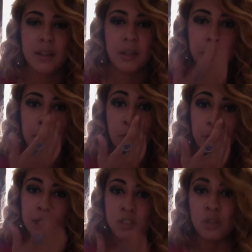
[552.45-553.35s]
the people
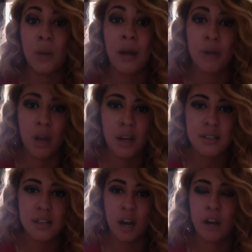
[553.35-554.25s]
that surround
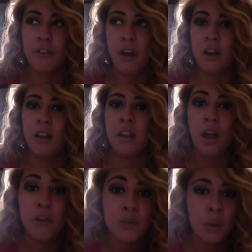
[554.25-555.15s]
us, our
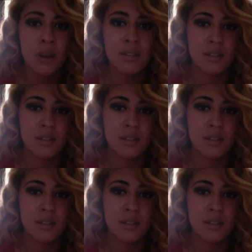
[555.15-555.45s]
loved ones,